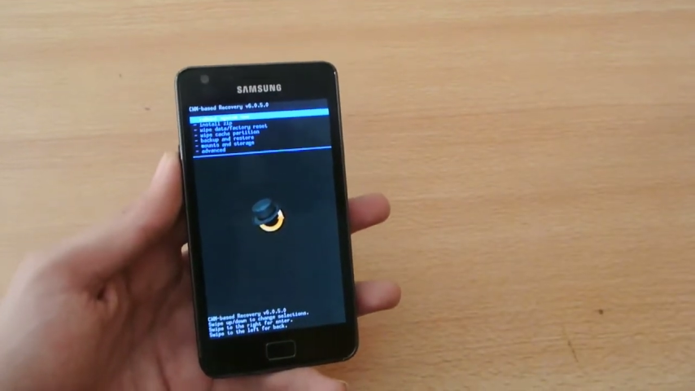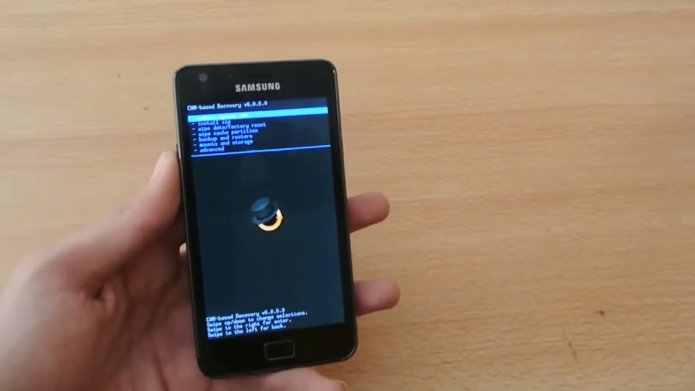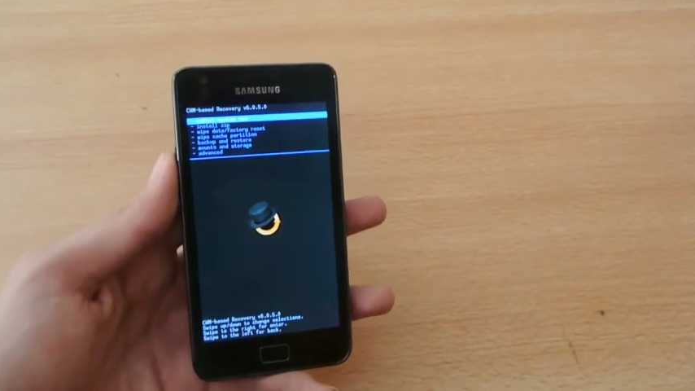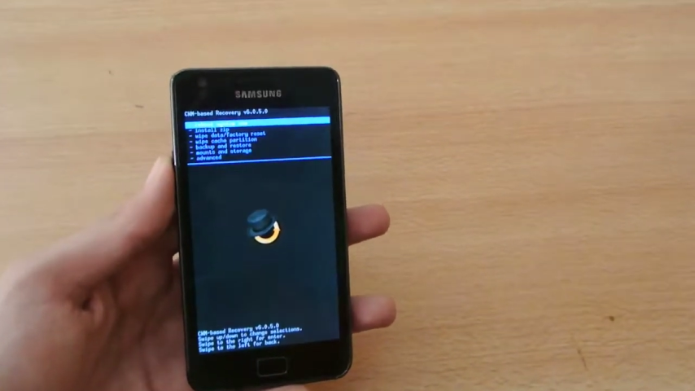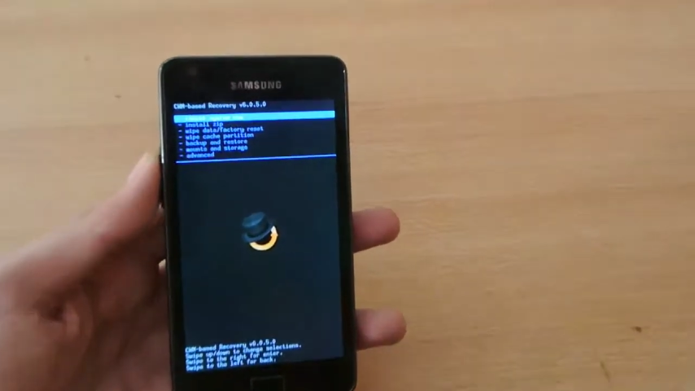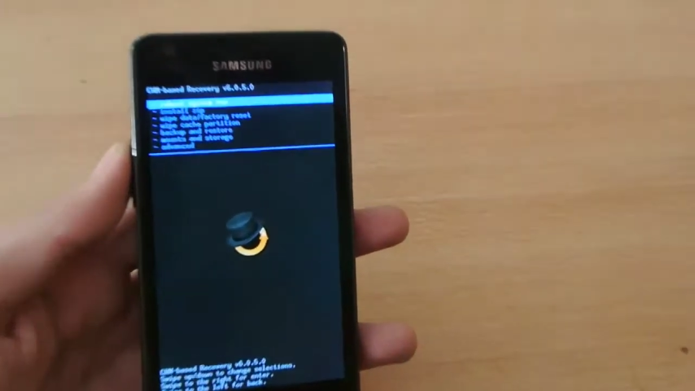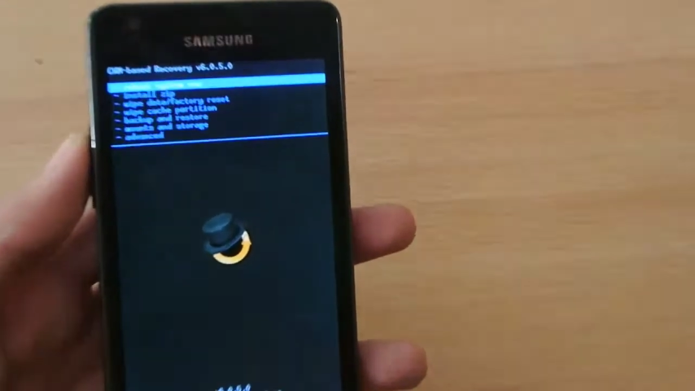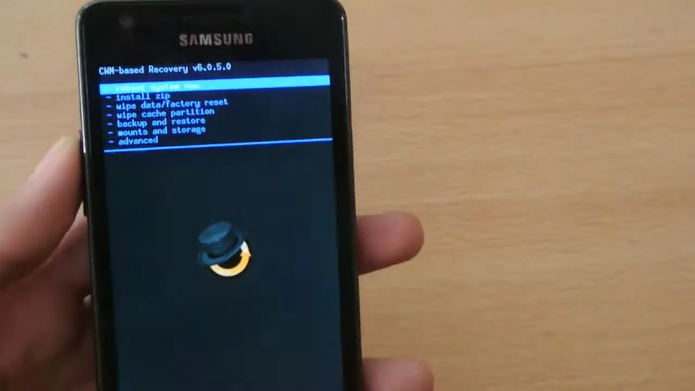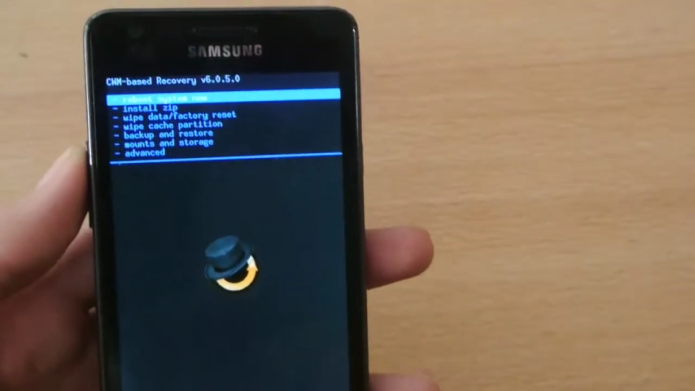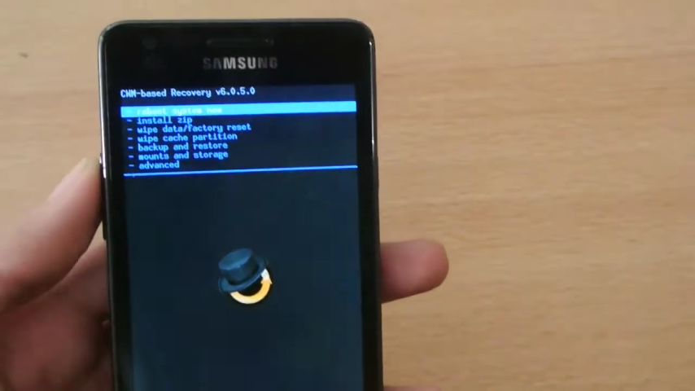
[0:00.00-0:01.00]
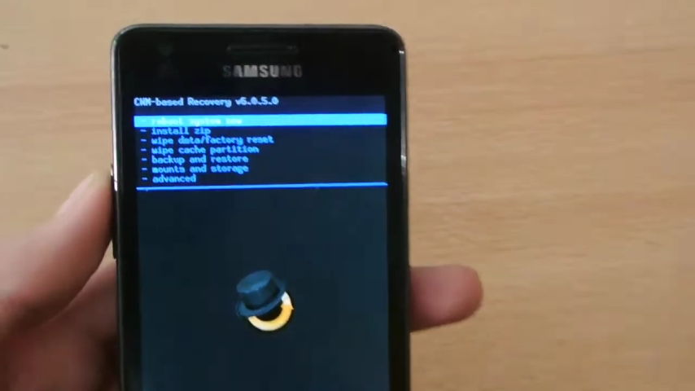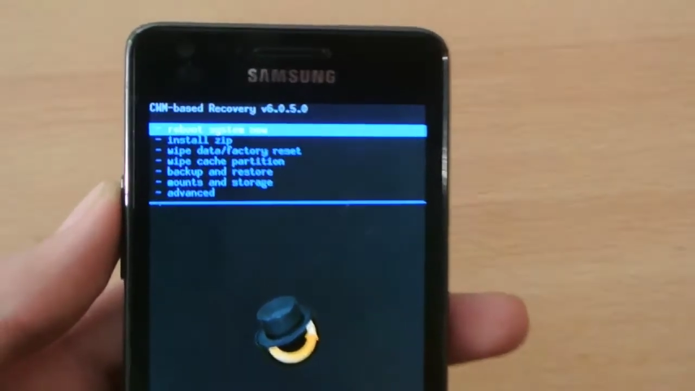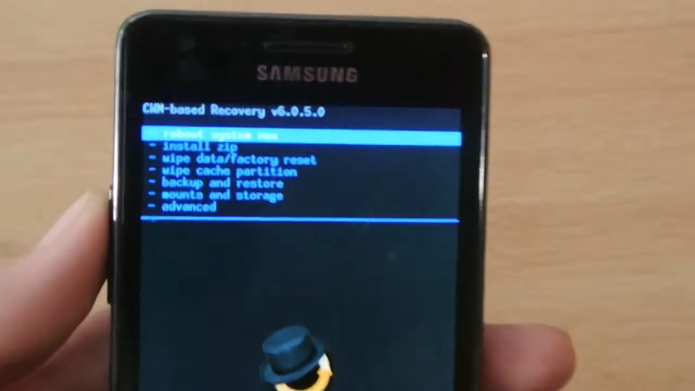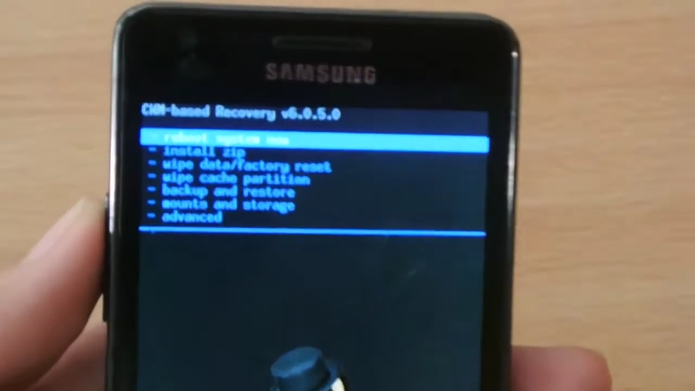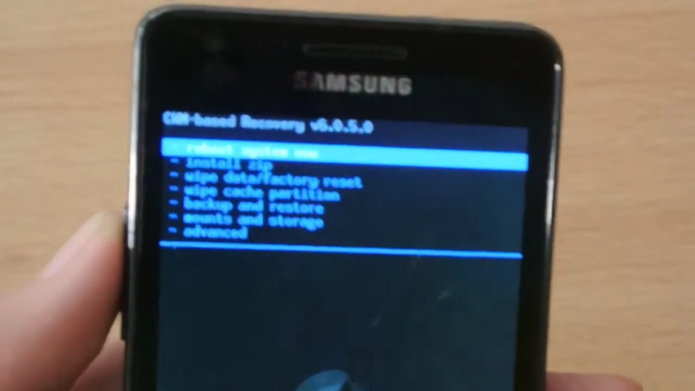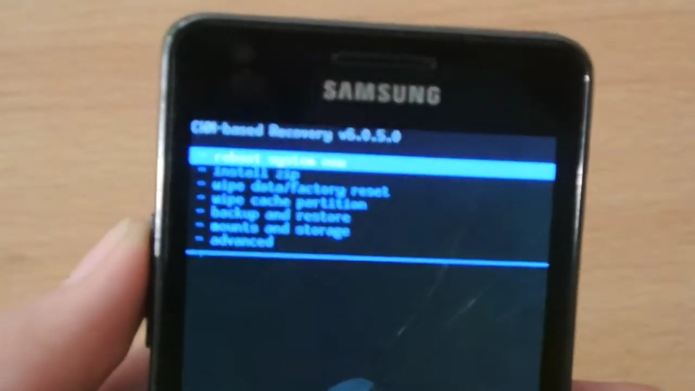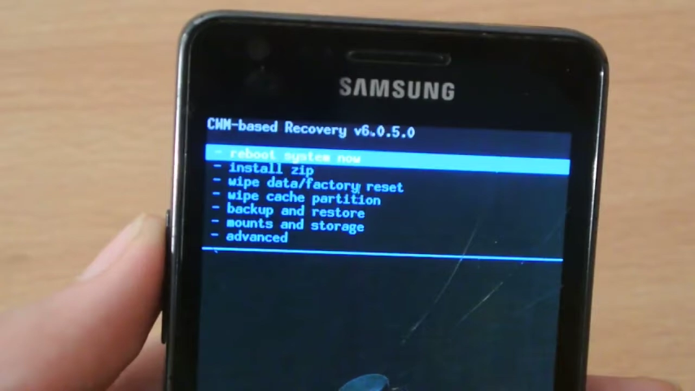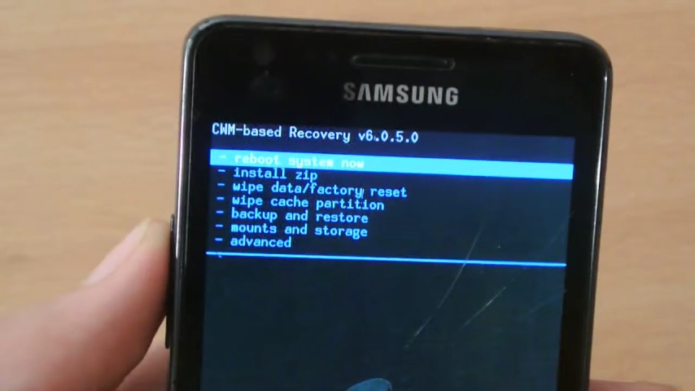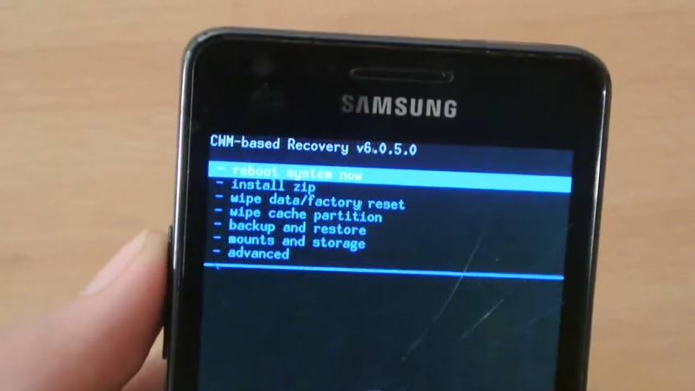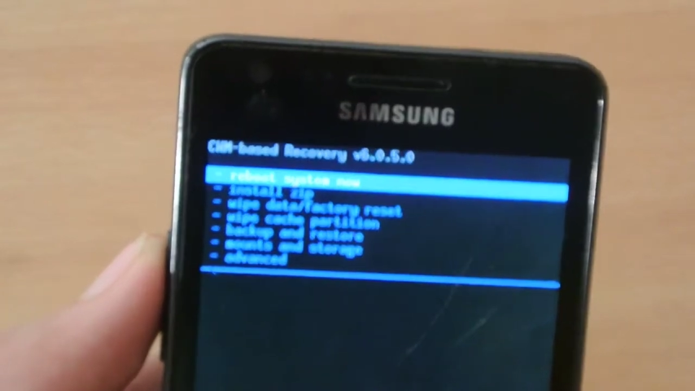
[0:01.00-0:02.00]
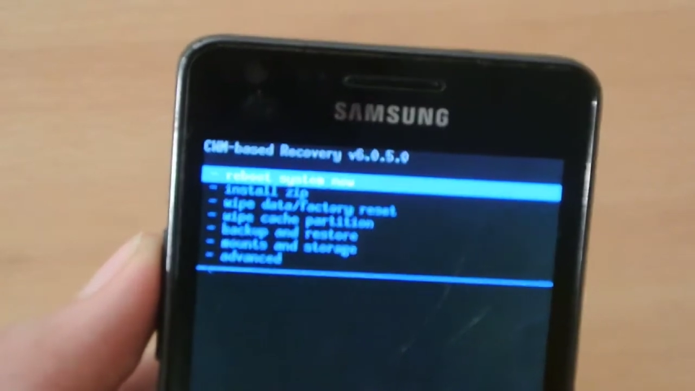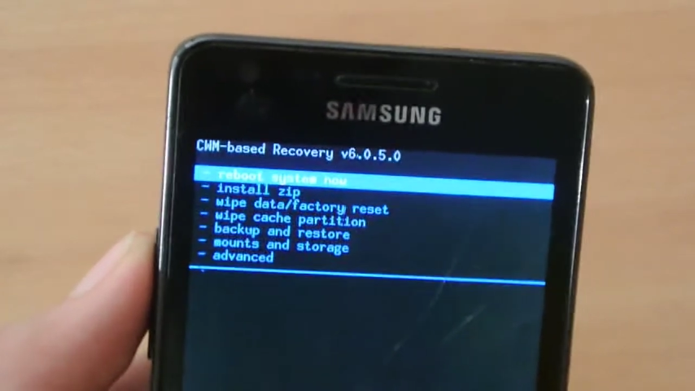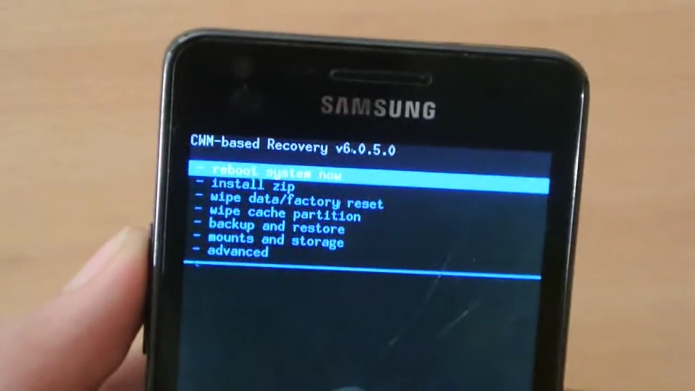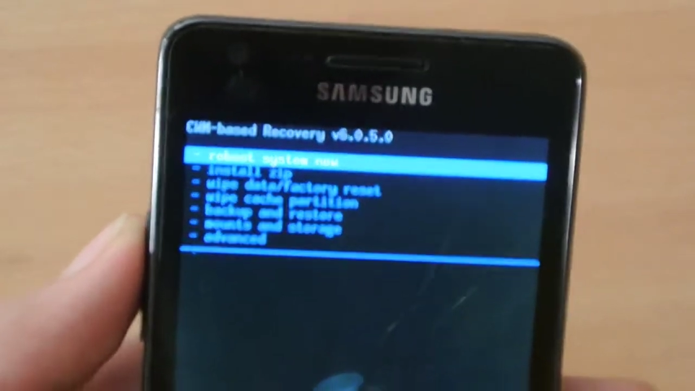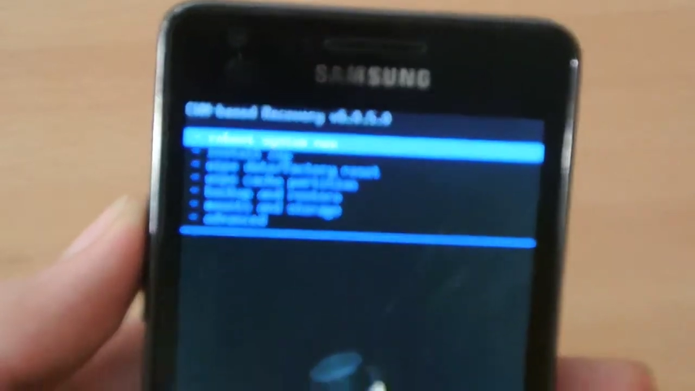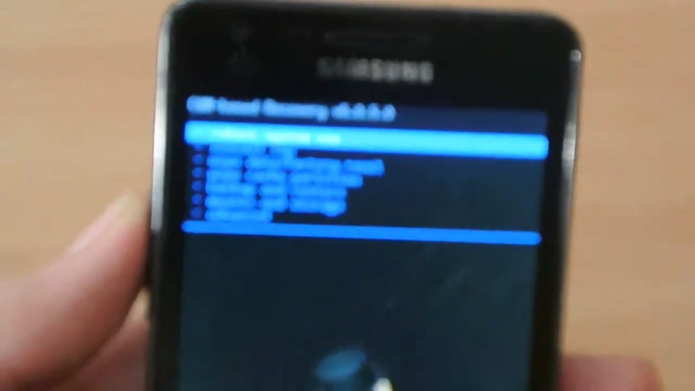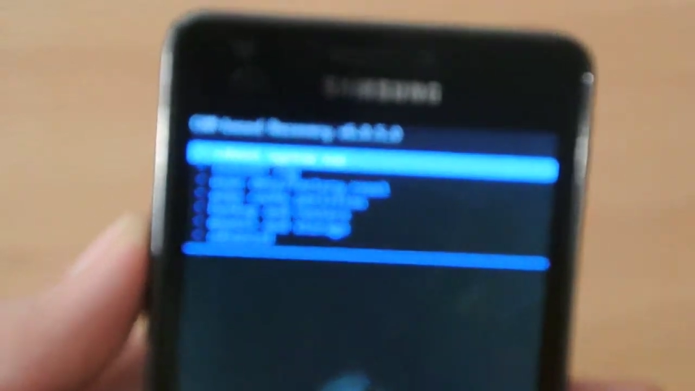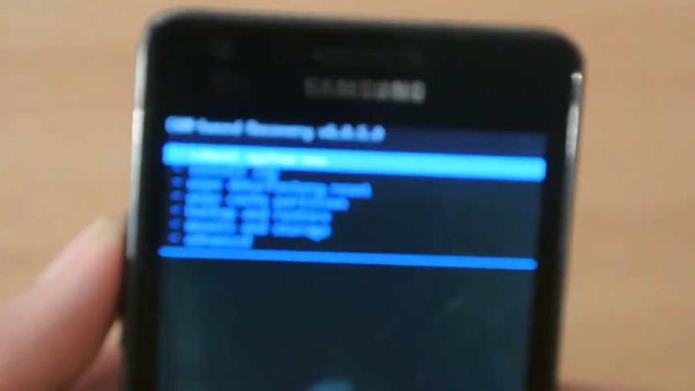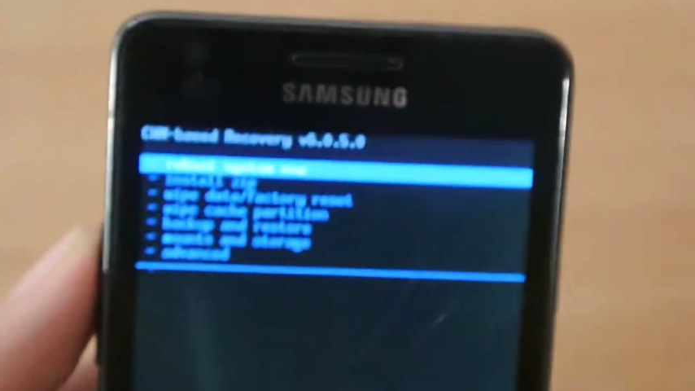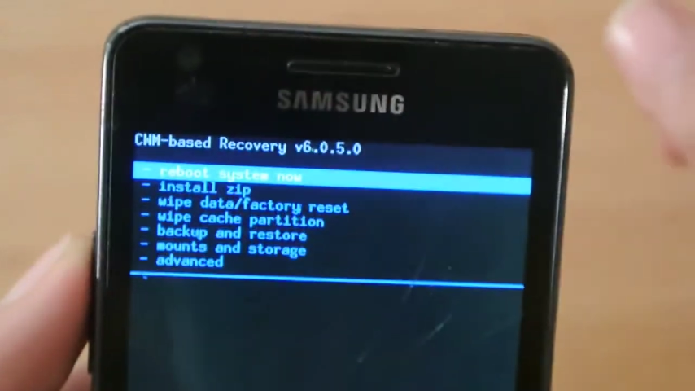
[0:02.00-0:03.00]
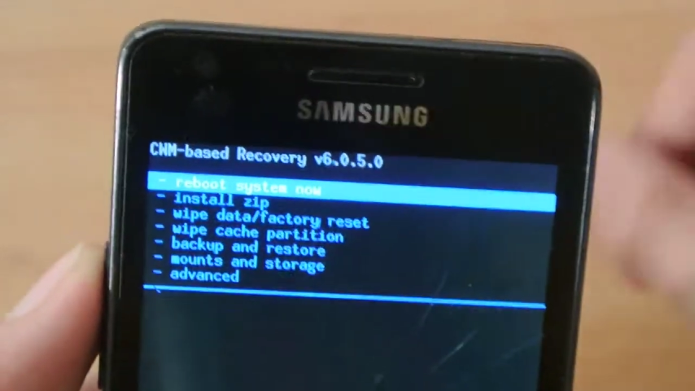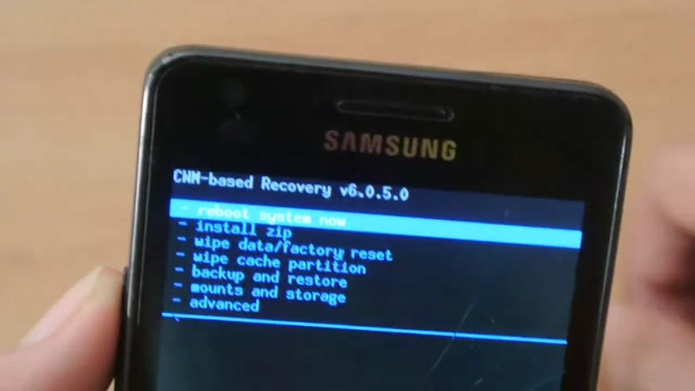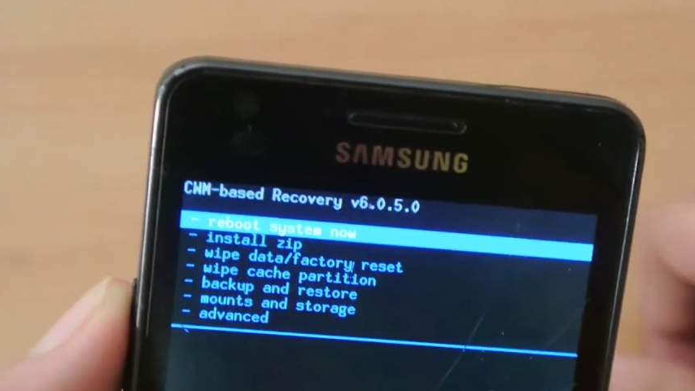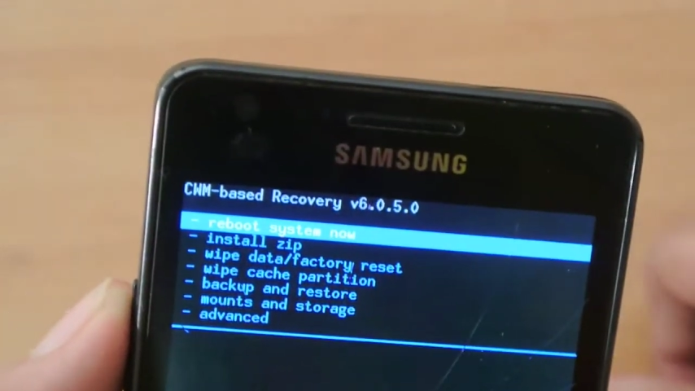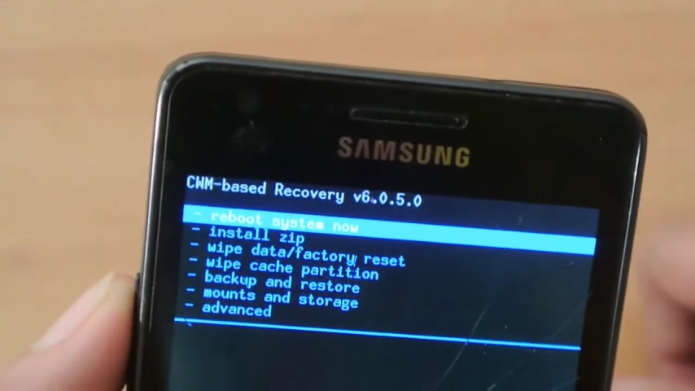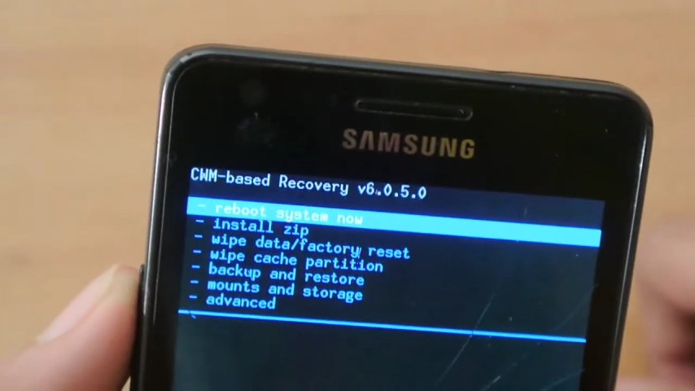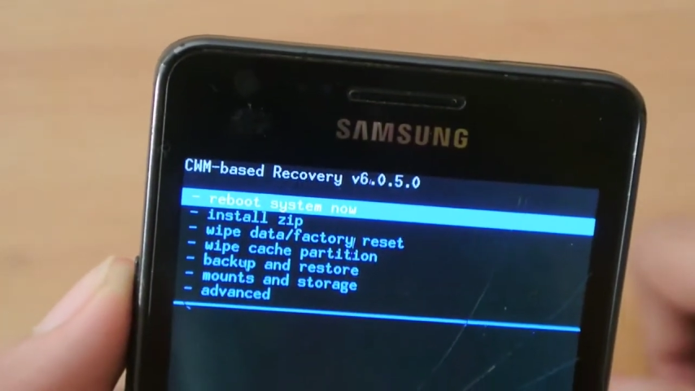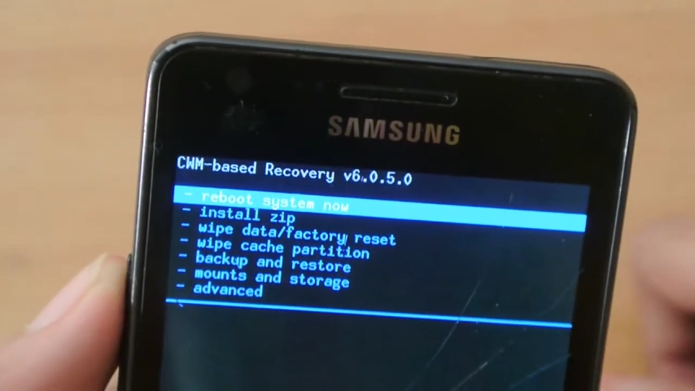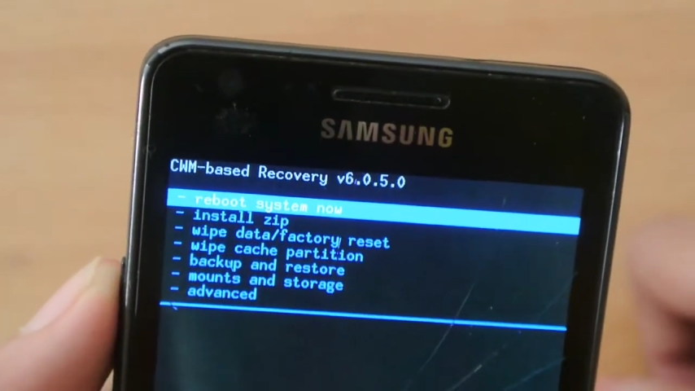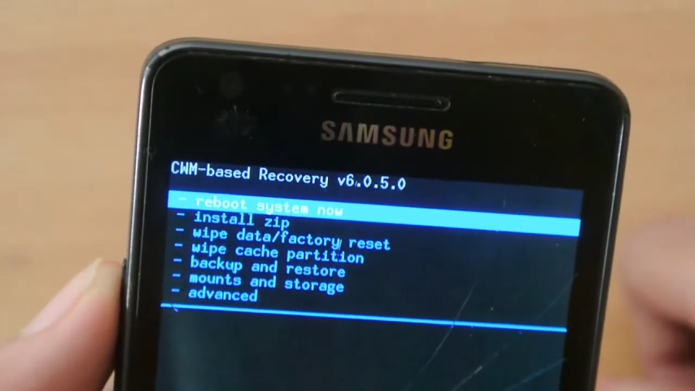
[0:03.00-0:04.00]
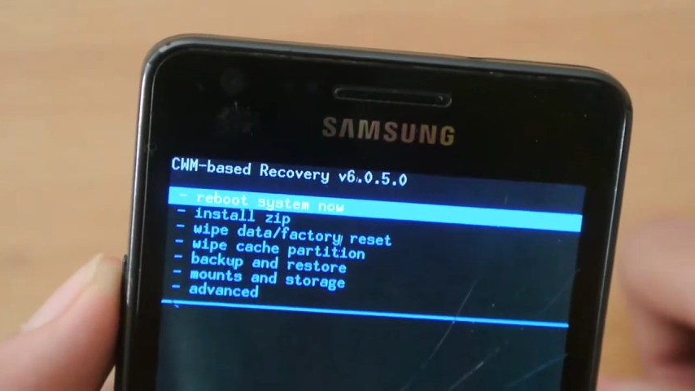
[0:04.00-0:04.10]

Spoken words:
(no speaker visible)